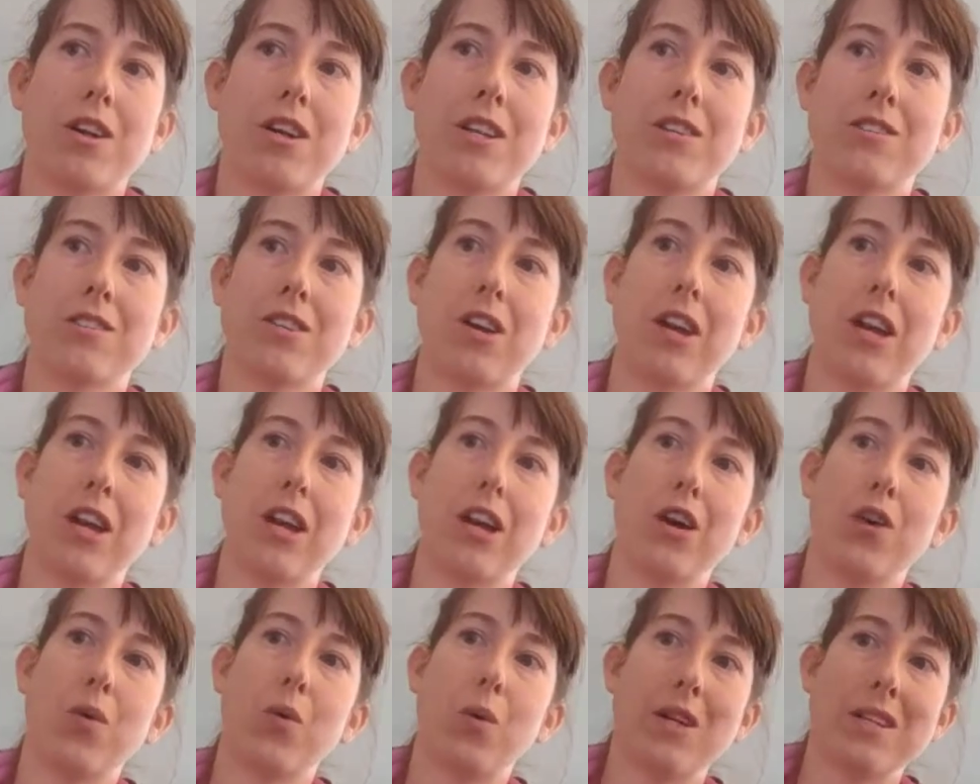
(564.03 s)
is going to
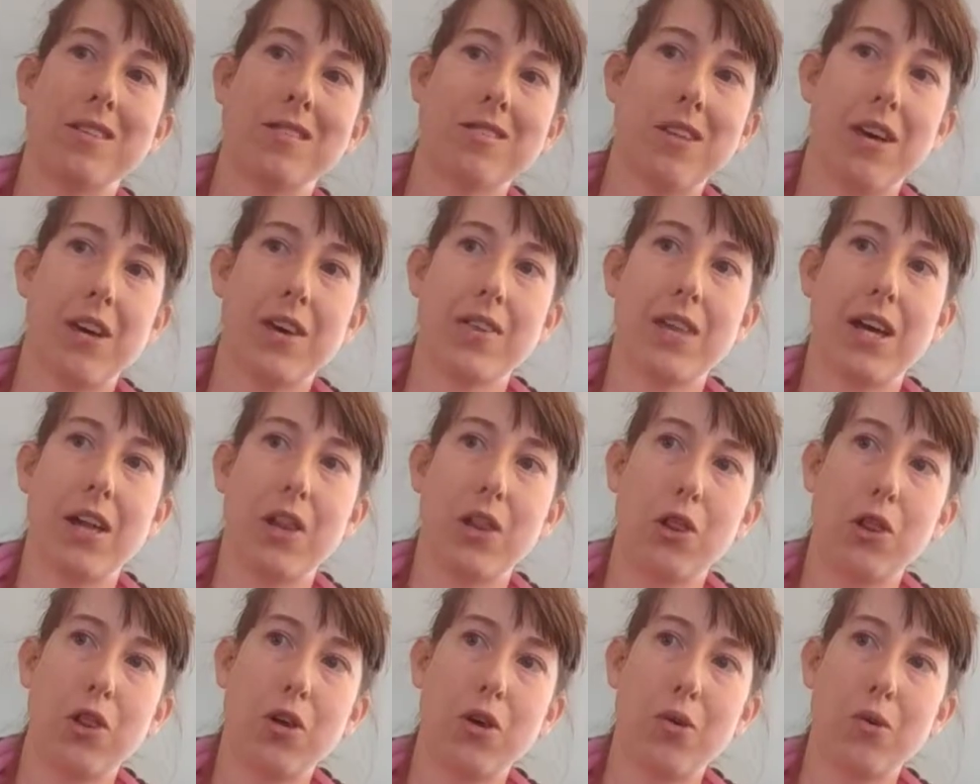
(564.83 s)
go inside
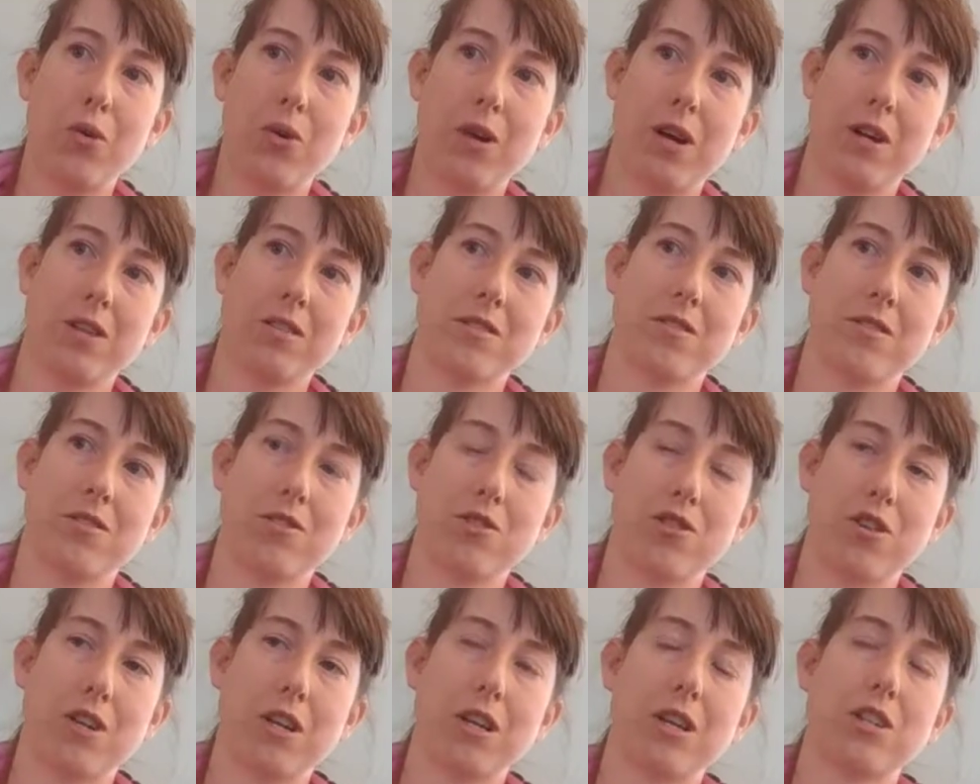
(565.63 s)
that low
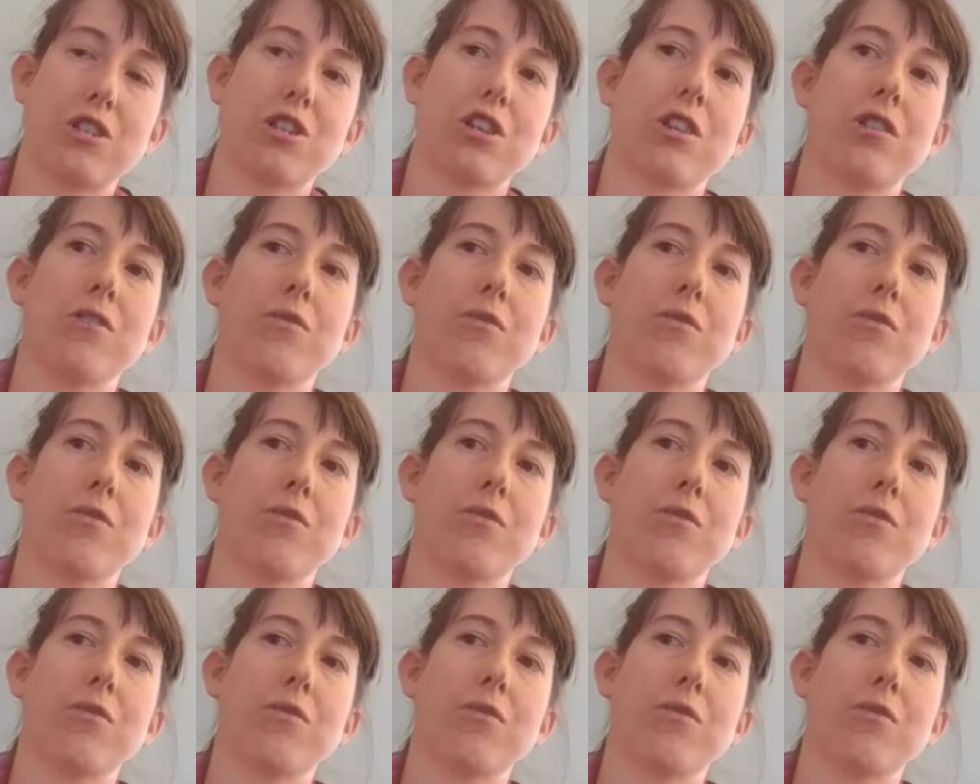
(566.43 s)
concentration